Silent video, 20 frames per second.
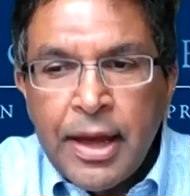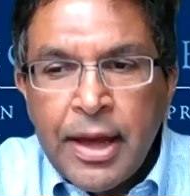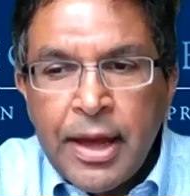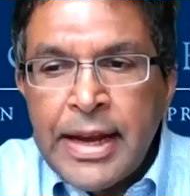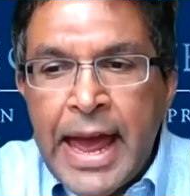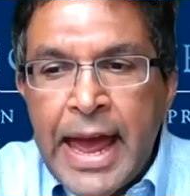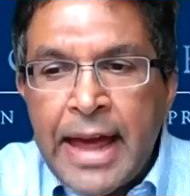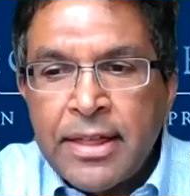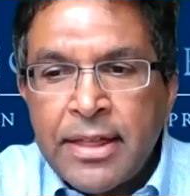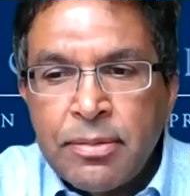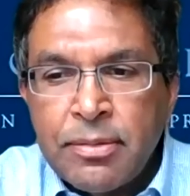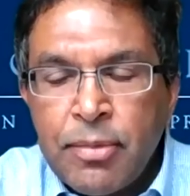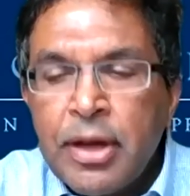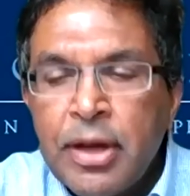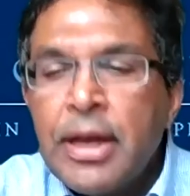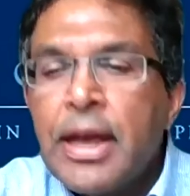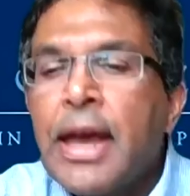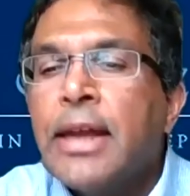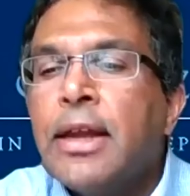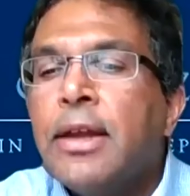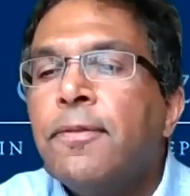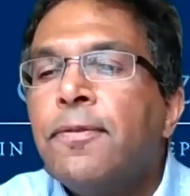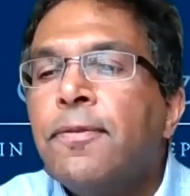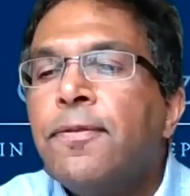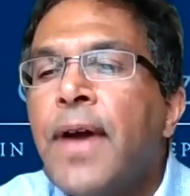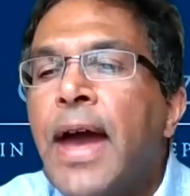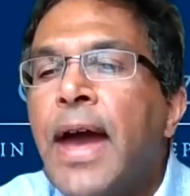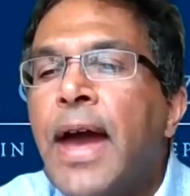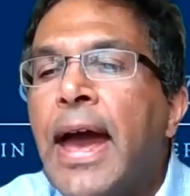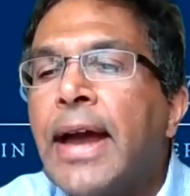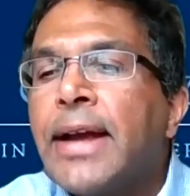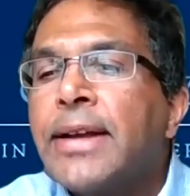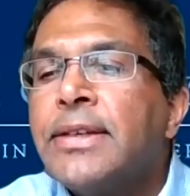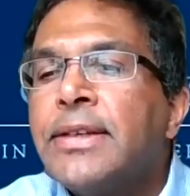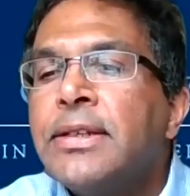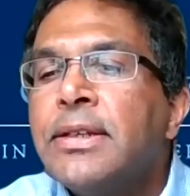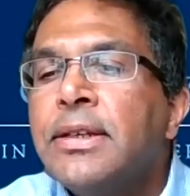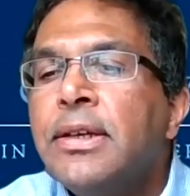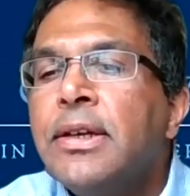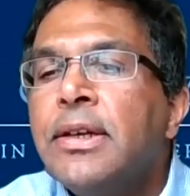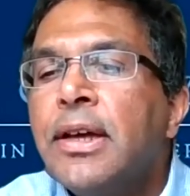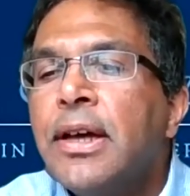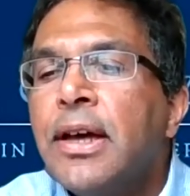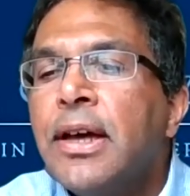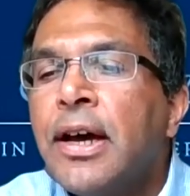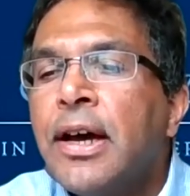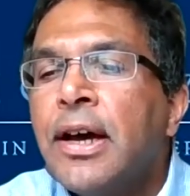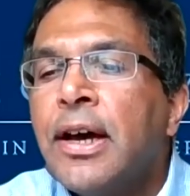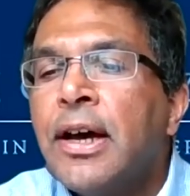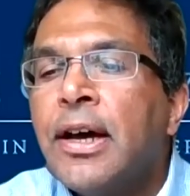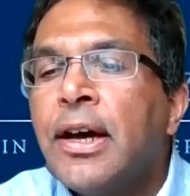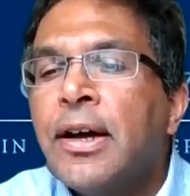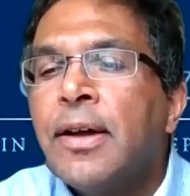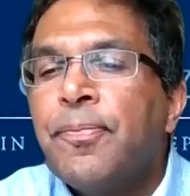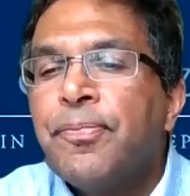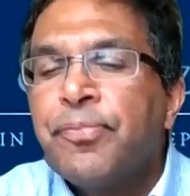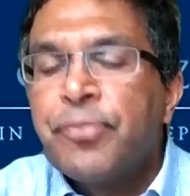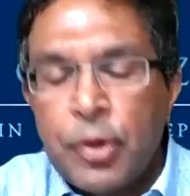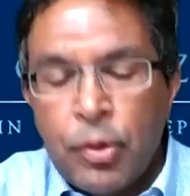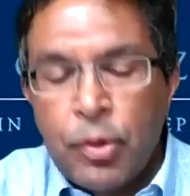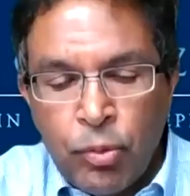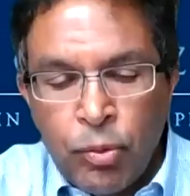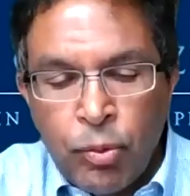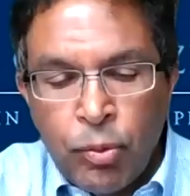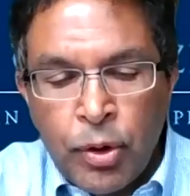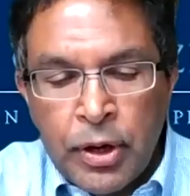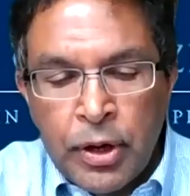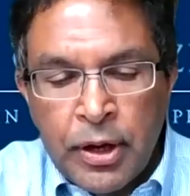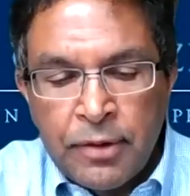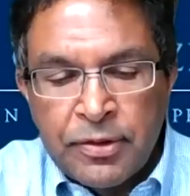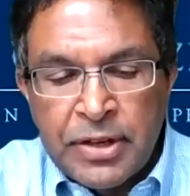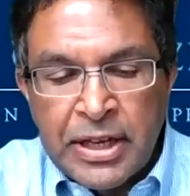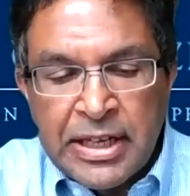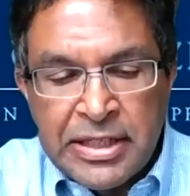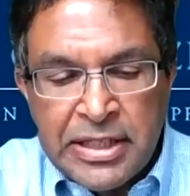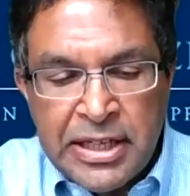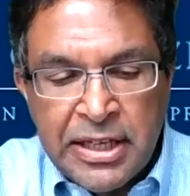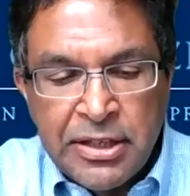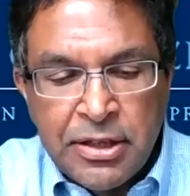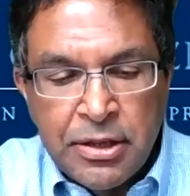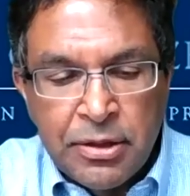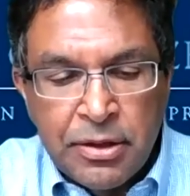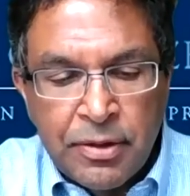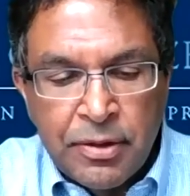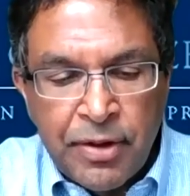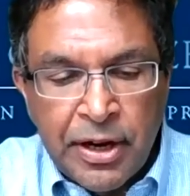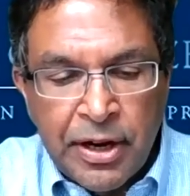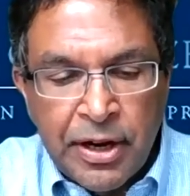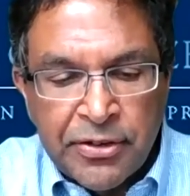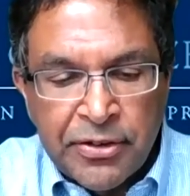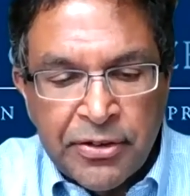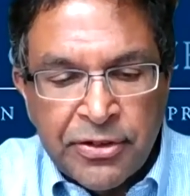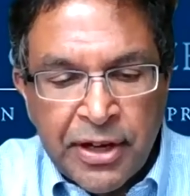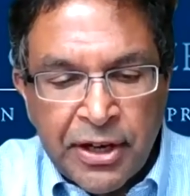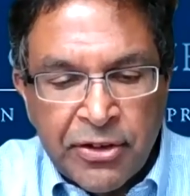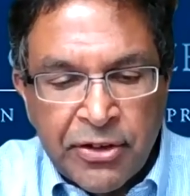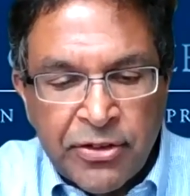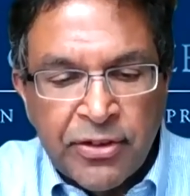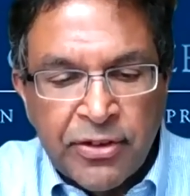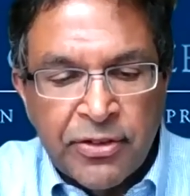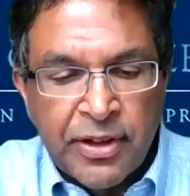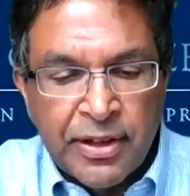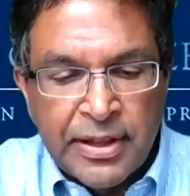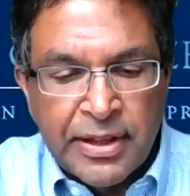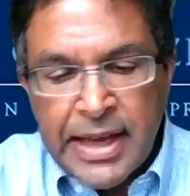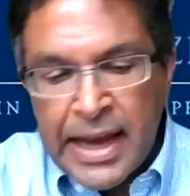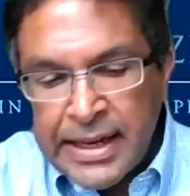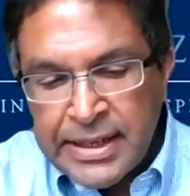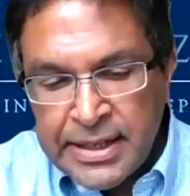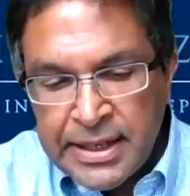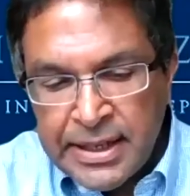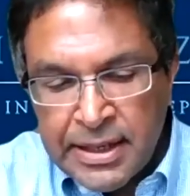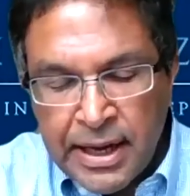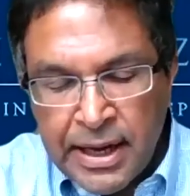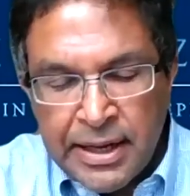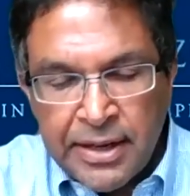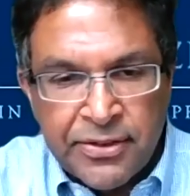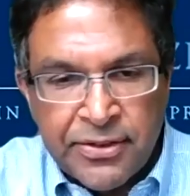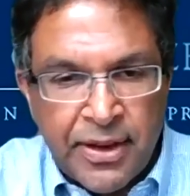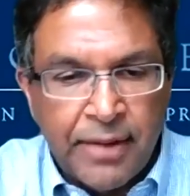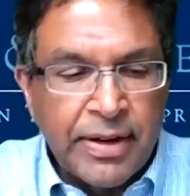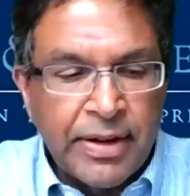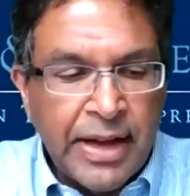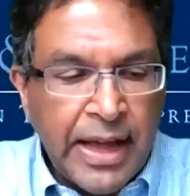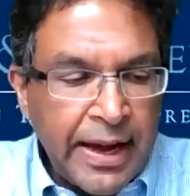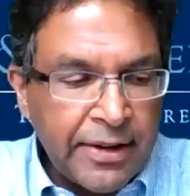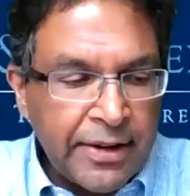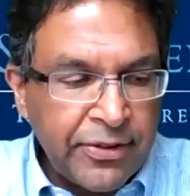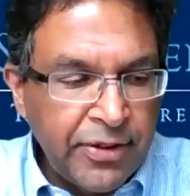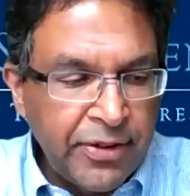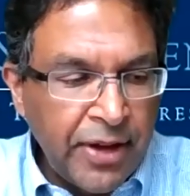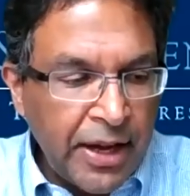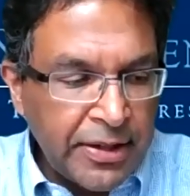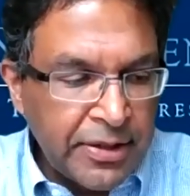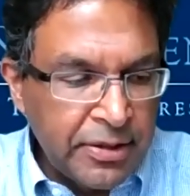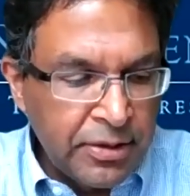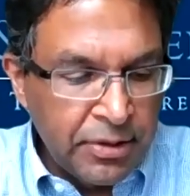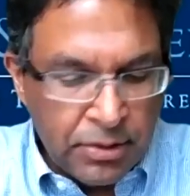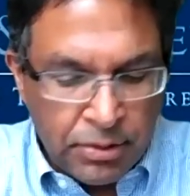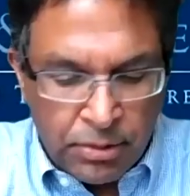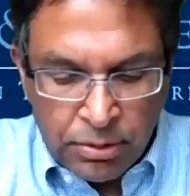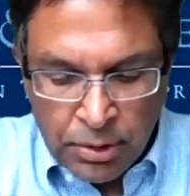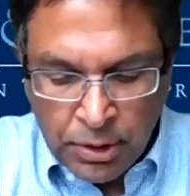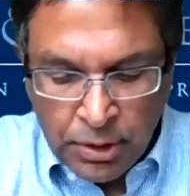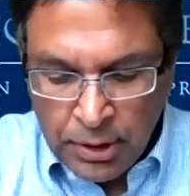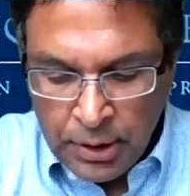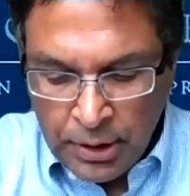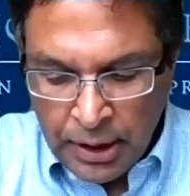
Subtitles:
anathema, and in fact would have continued the very distinctions that the 1897 Act sought to